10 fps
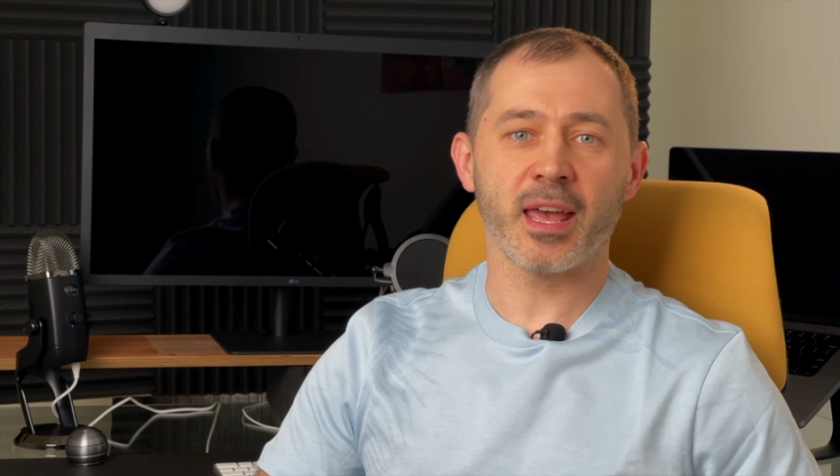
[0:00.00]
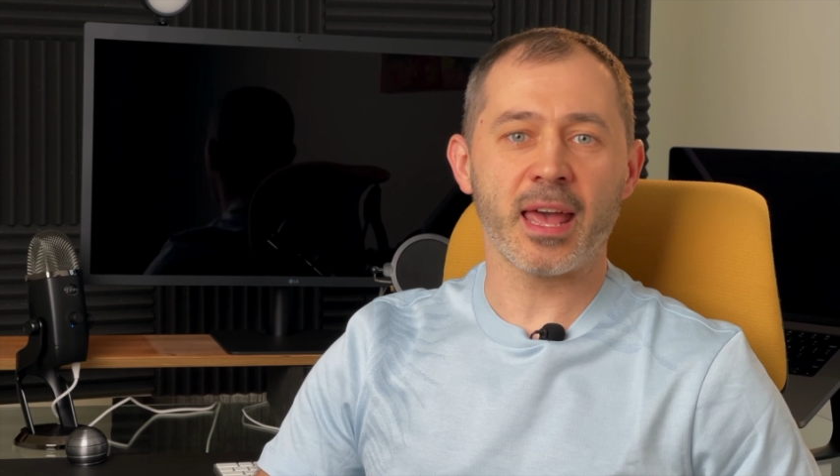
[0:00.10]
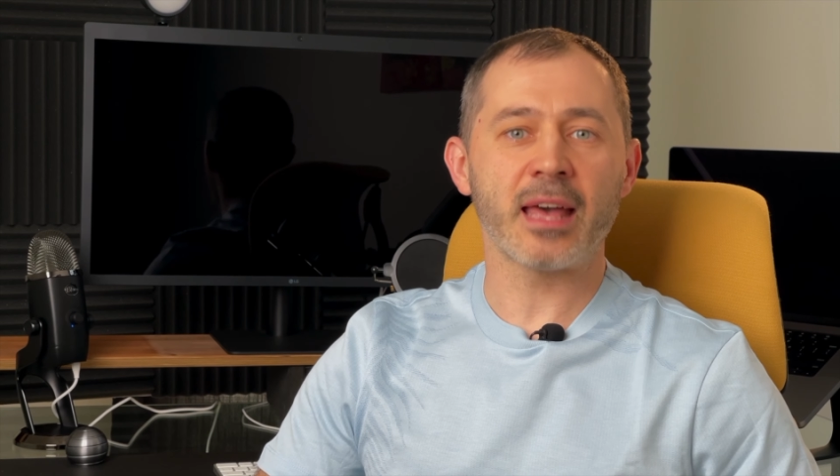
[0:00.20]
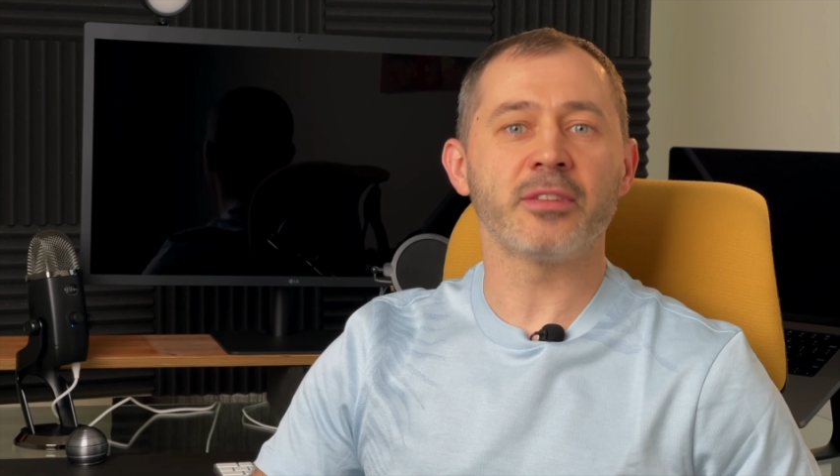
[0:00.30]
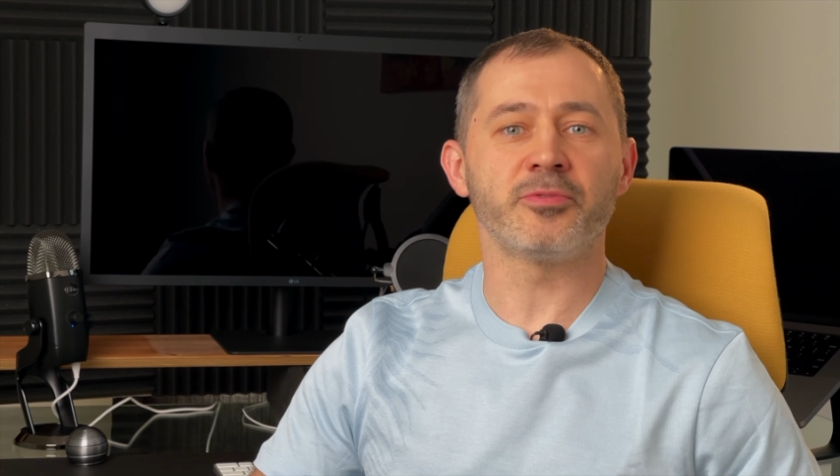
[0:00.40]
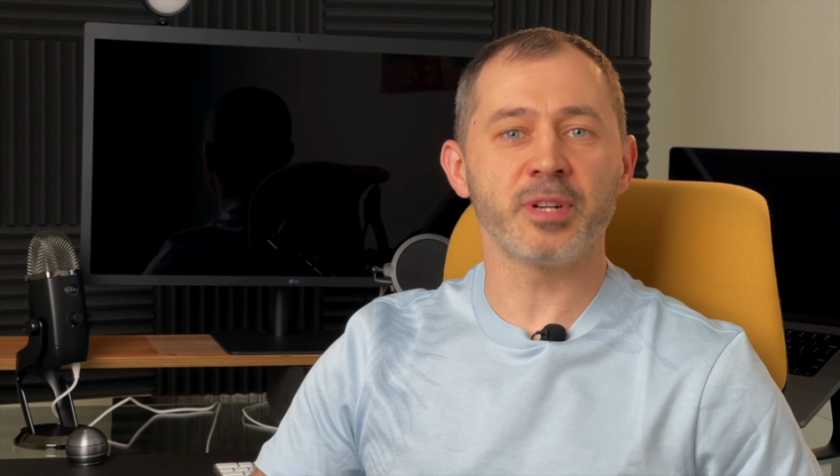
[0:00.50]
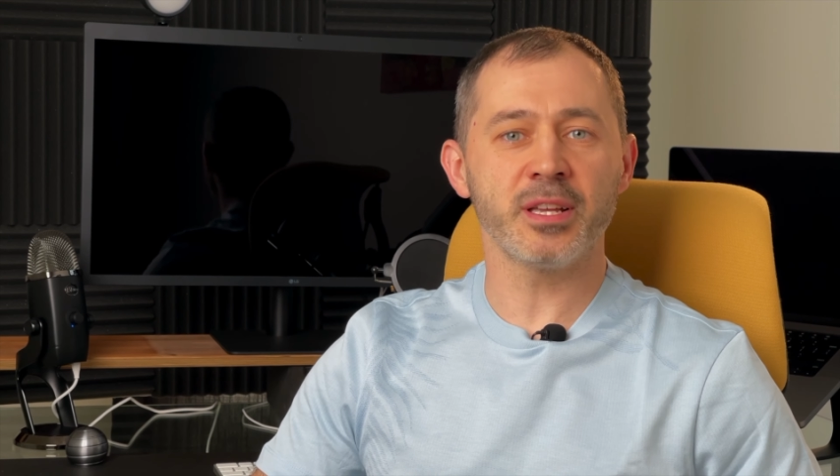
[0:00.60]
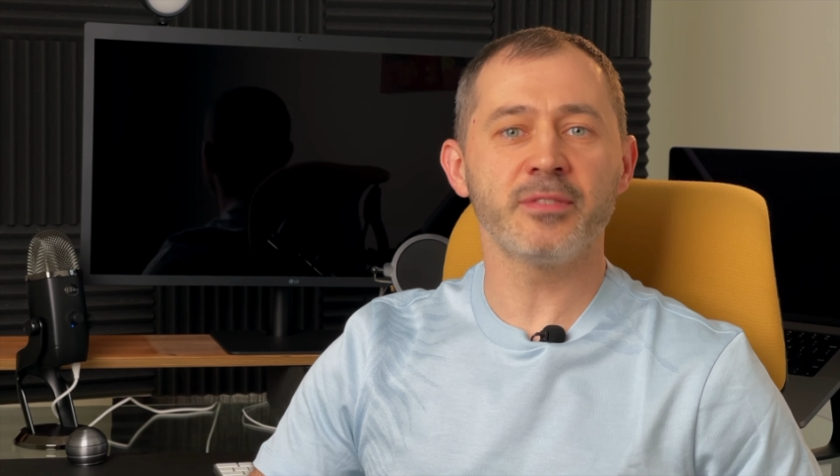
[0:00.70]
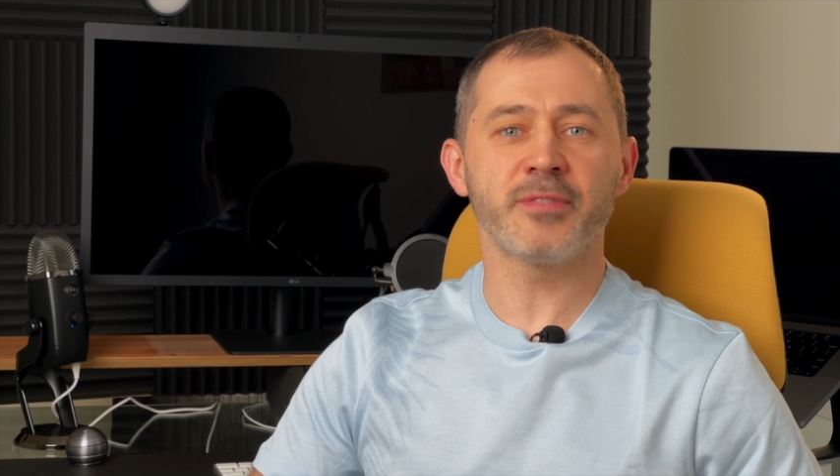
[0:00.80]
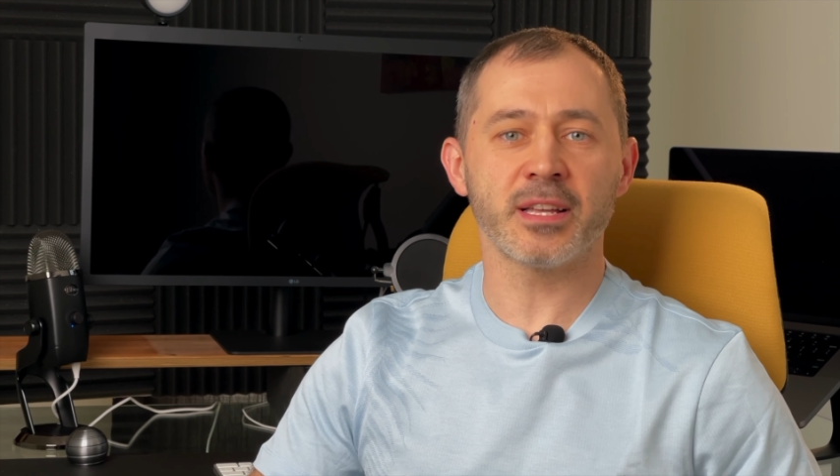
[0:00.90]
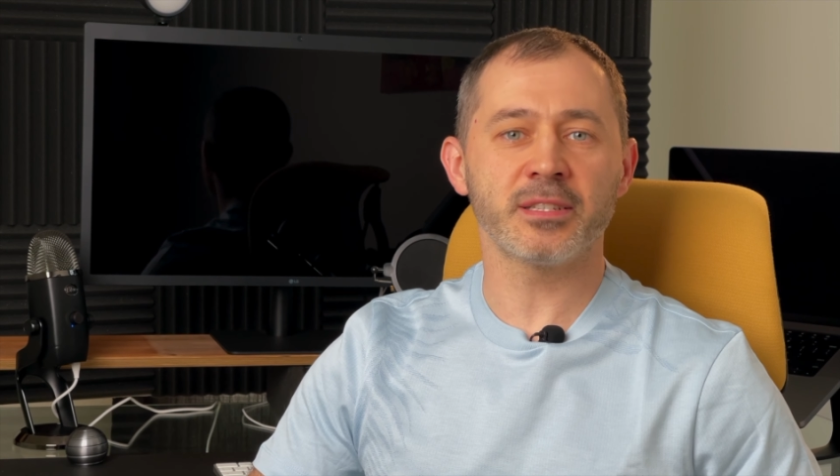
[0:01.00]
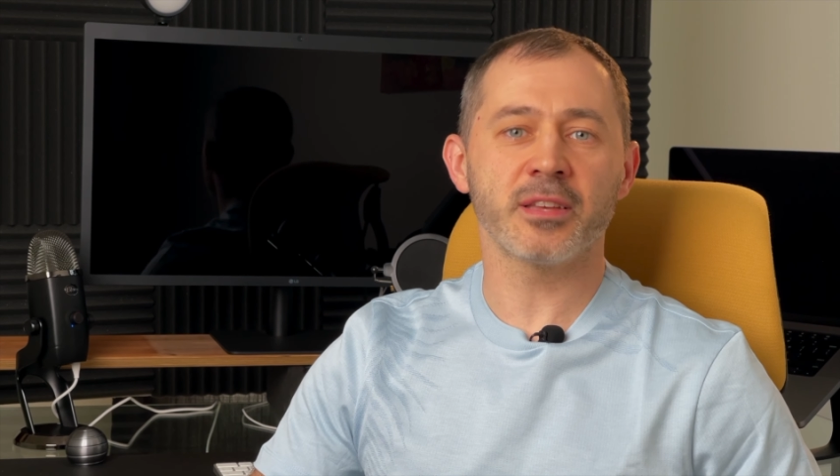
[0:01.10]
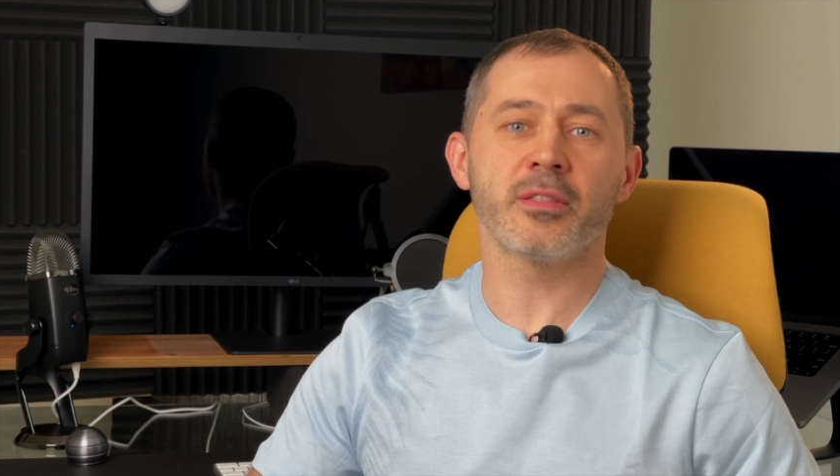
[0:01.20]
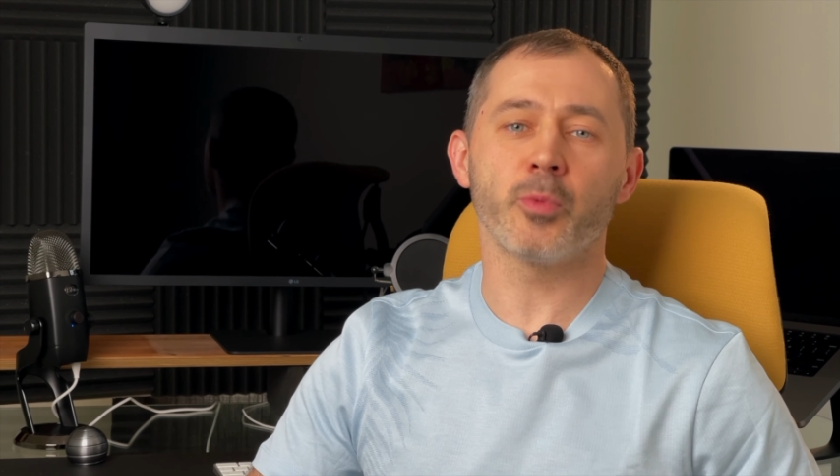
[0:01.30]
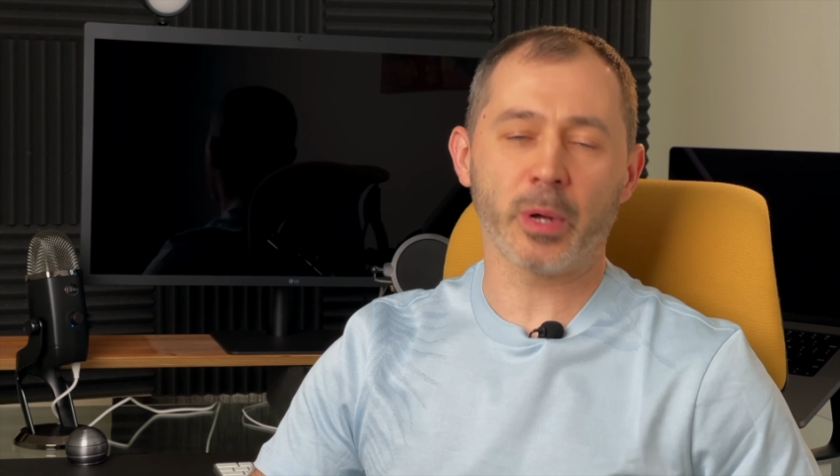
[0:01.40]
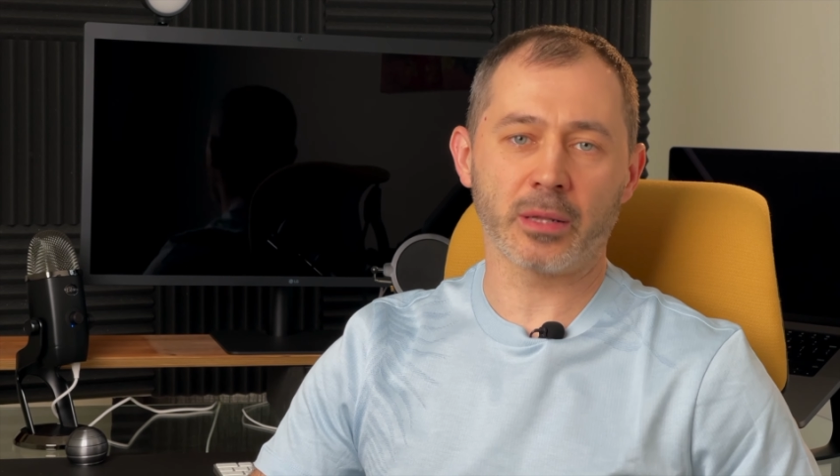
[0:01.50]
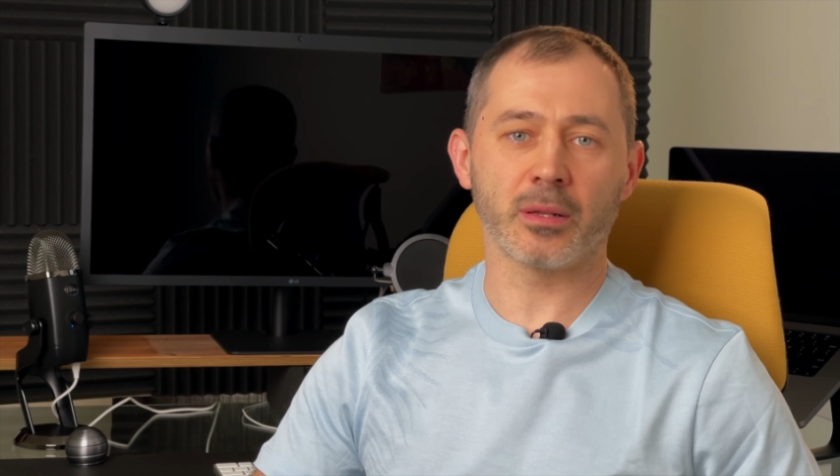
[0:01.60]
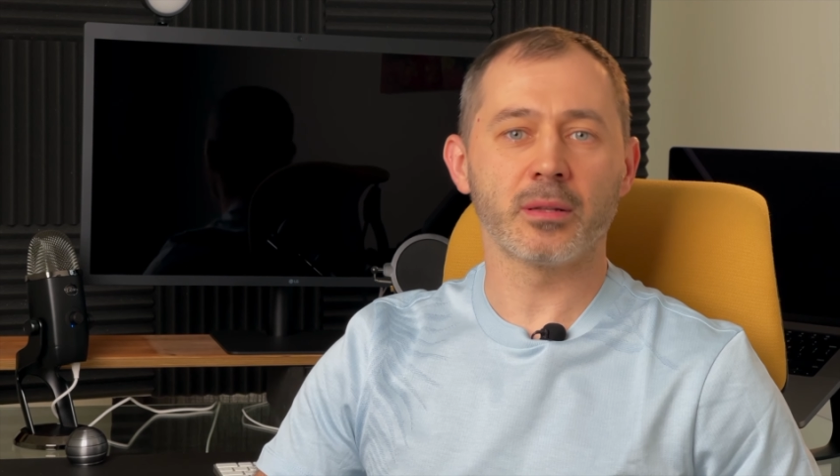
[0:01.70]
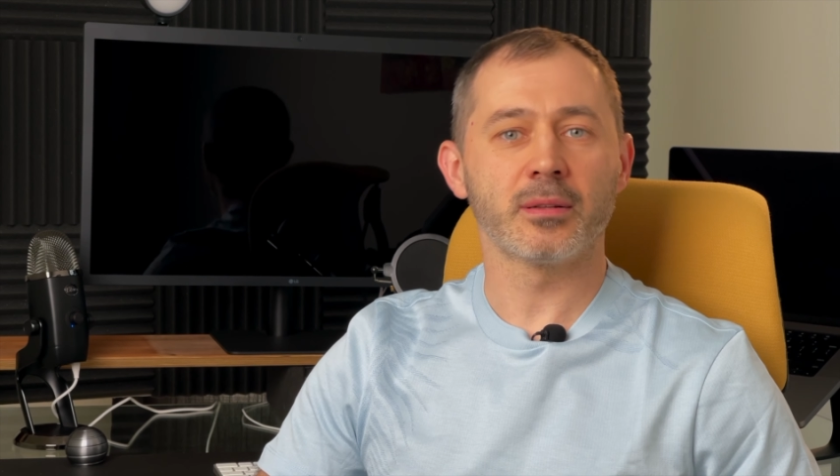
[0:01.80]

and reinventing the wheel.